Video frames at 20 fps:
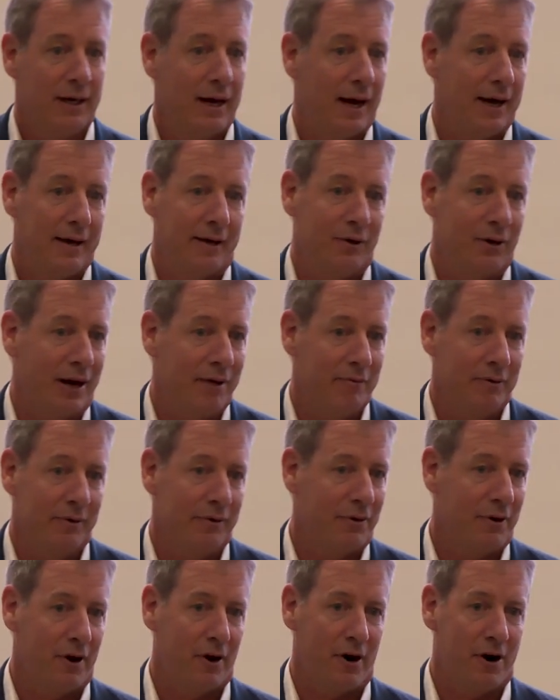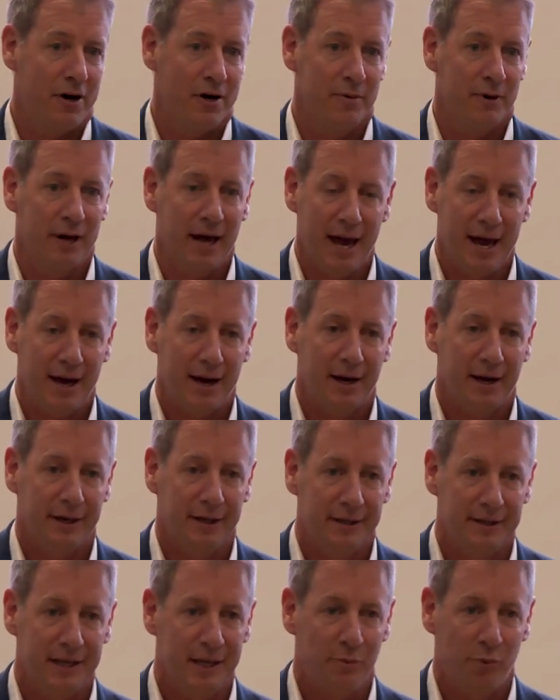I, you know, I haven't thought hard about A I in
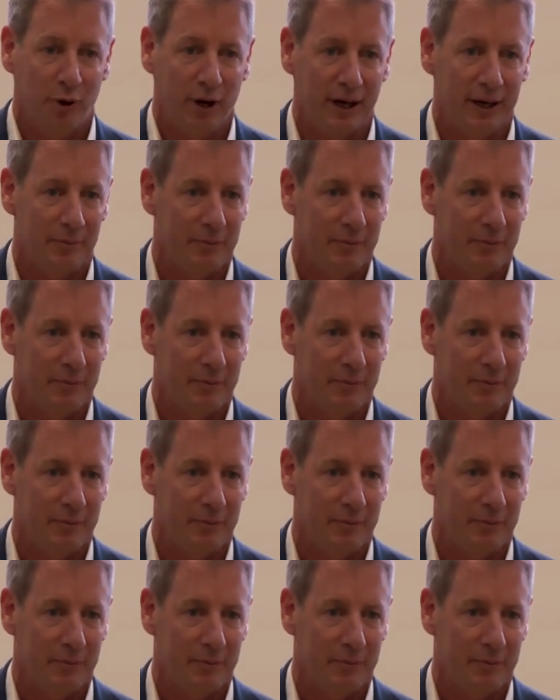a deep way.